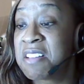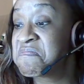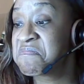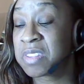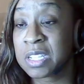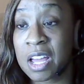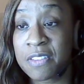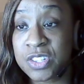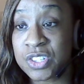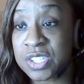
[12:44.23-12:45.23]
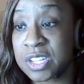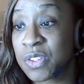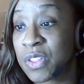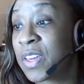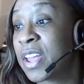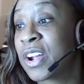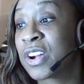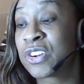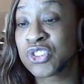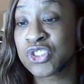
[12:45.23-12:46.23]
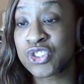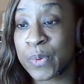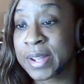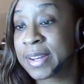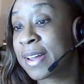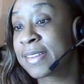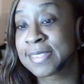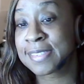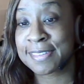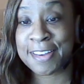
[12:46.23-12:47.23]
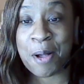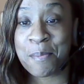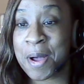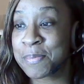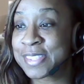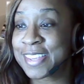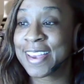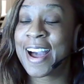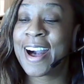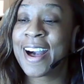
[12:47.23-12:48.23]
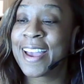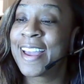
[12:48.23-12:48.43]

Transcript: Love to see you there. Join us. Come up, say hi.